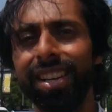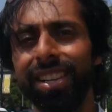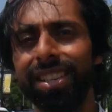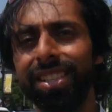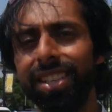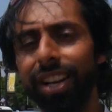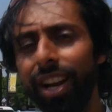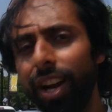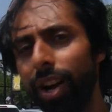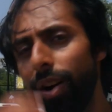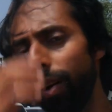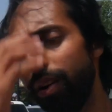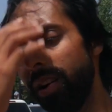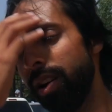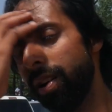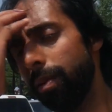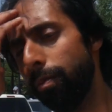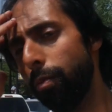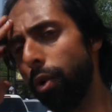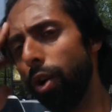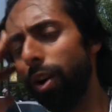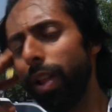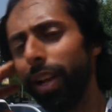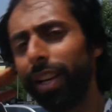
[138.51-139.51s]
So
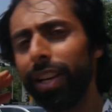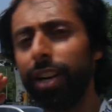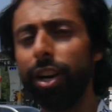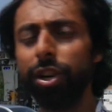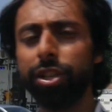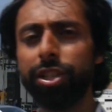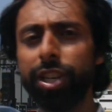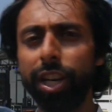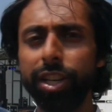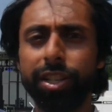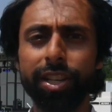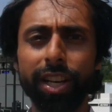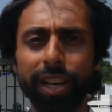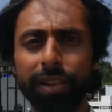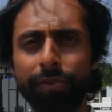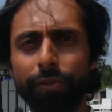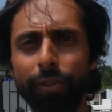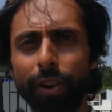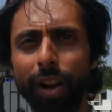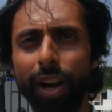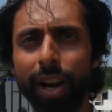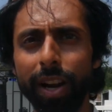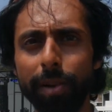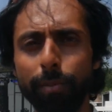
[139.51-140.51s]
more like an artistic
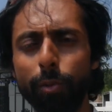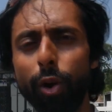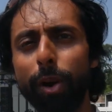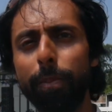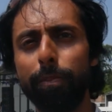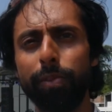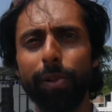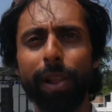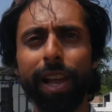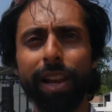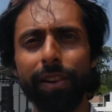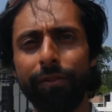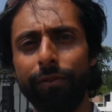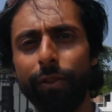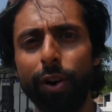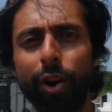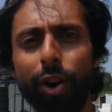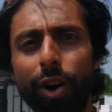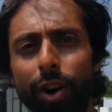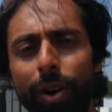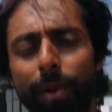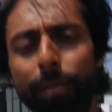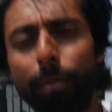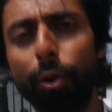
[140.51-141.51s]
front, more
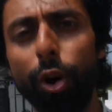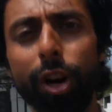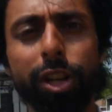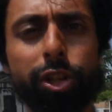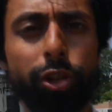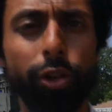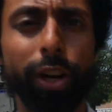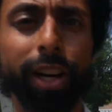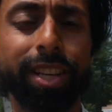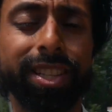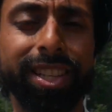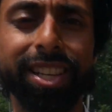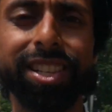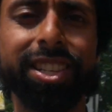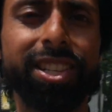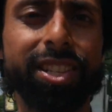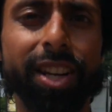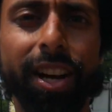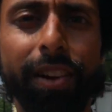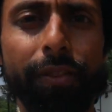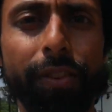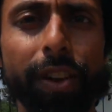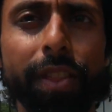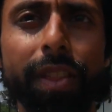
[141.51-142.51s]
playful, more tricks and
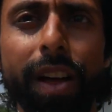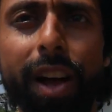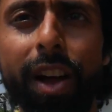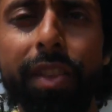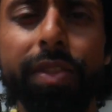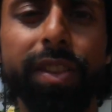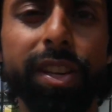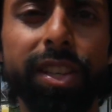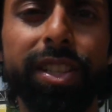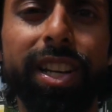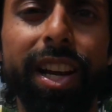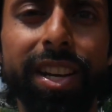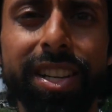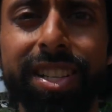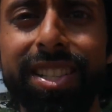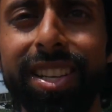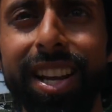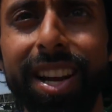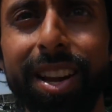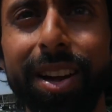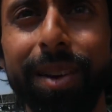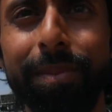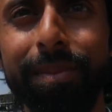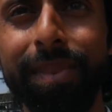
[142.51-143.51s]
stuff on, the, on this kind of
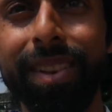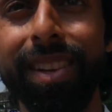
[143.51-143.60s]
setup.